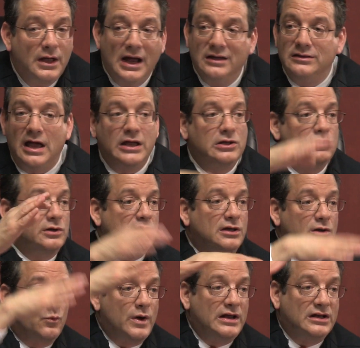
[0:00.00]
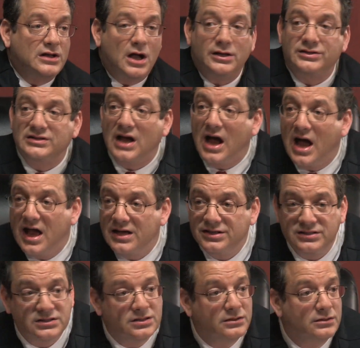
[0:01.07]
And now you're looking a way to cut
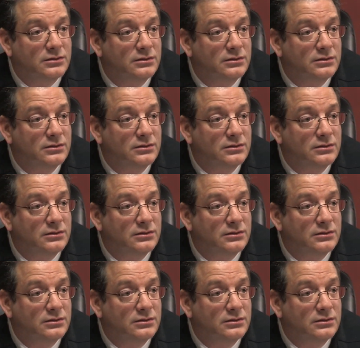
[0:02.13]
ties?